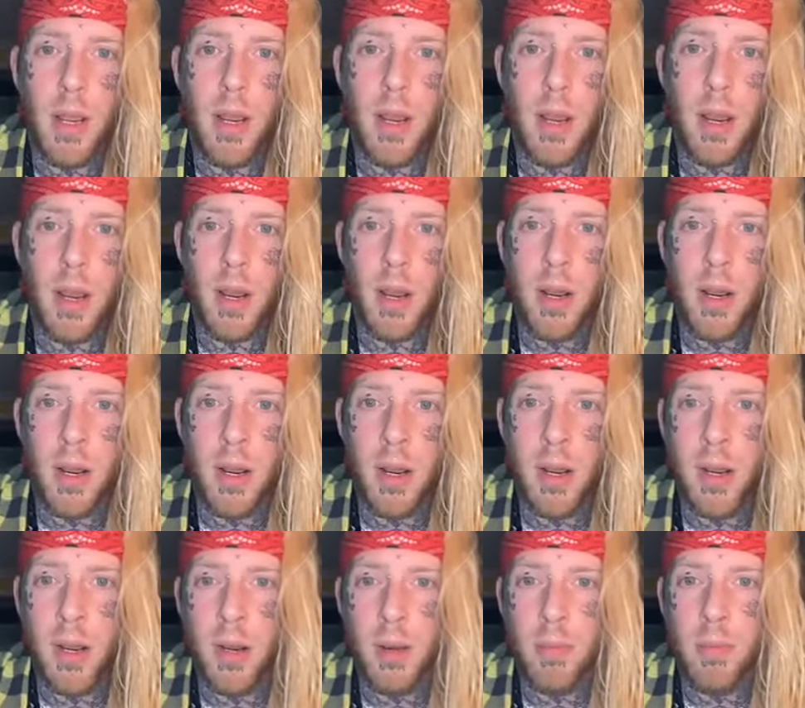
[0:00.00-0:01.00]

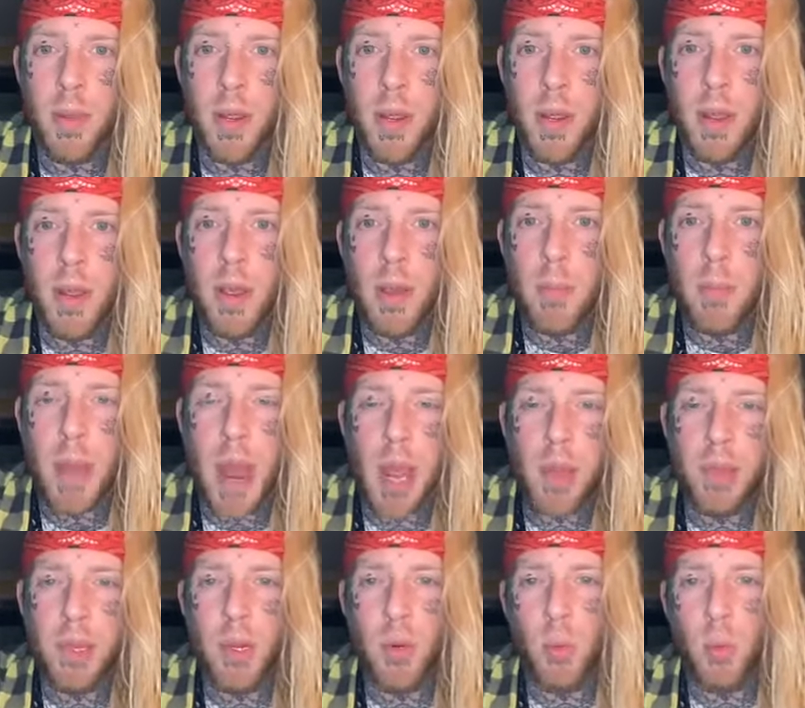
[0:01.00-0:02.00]
Um,
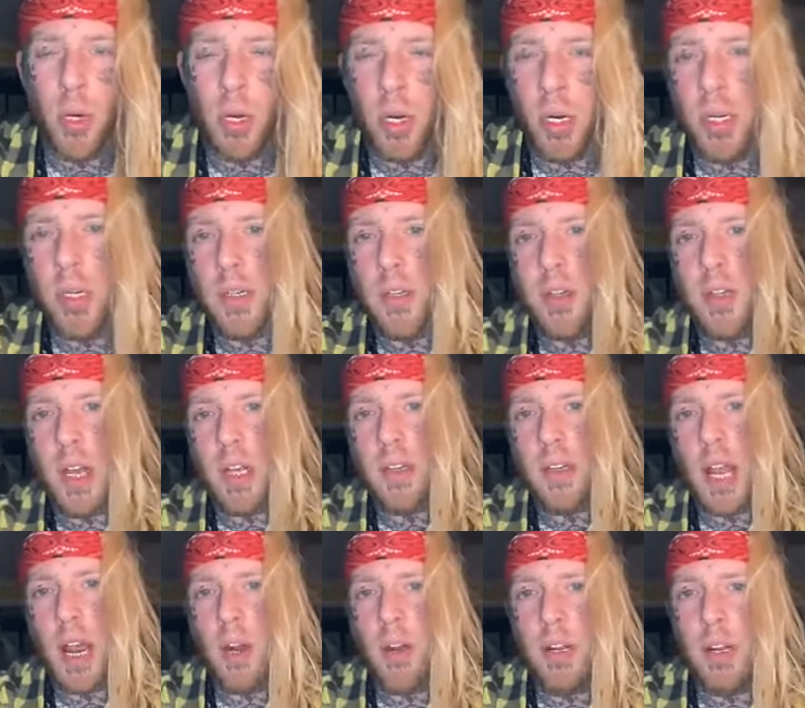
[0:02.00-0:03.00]
Matthew Wool says,
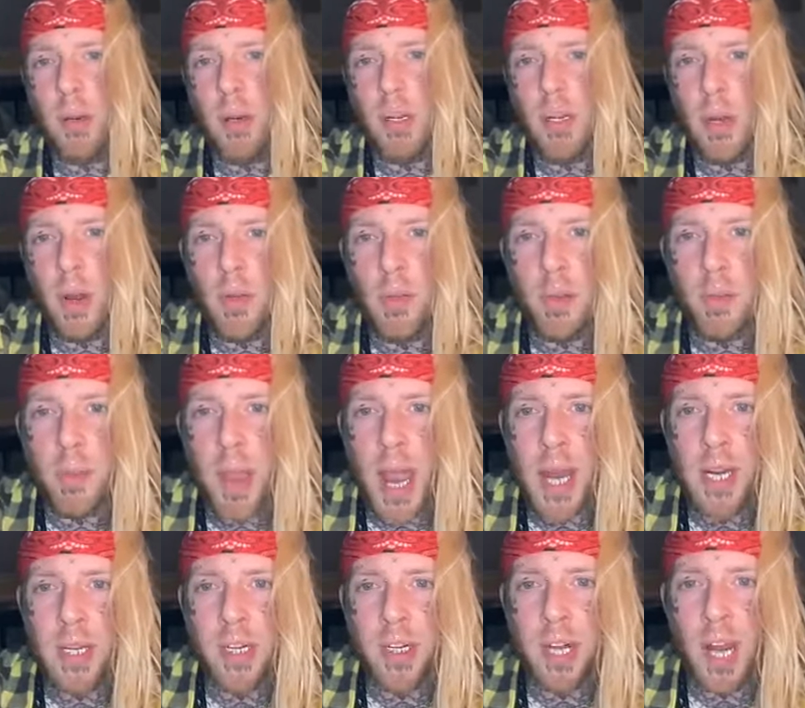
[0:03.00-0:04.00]
How do you and Nova
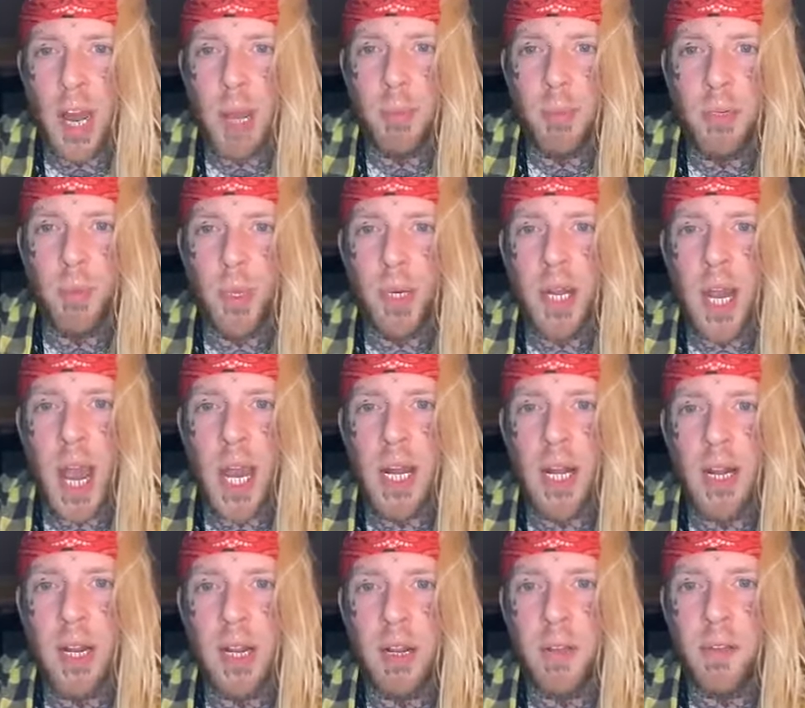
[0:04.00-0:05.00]
manage time between
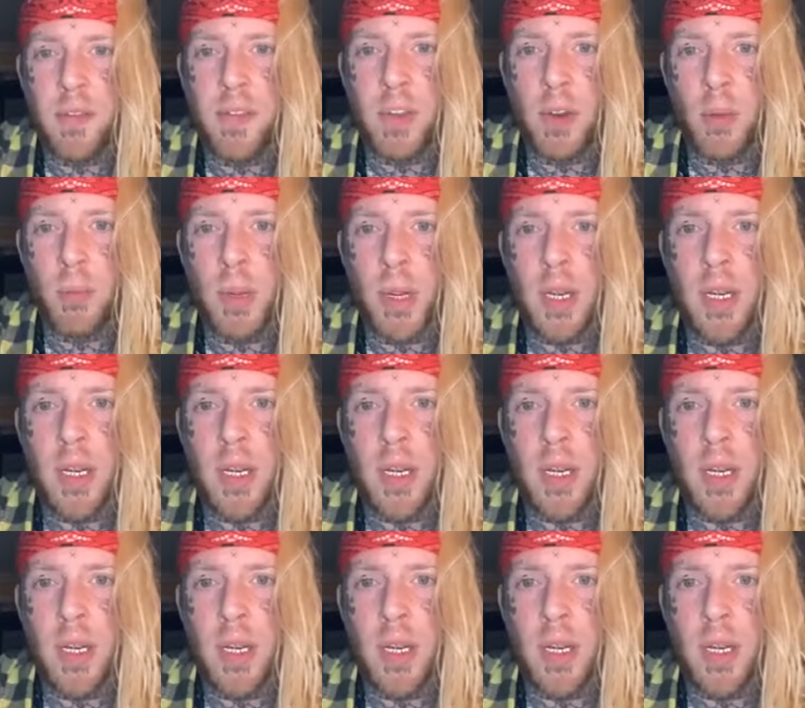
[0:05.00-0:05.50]
editing and filming?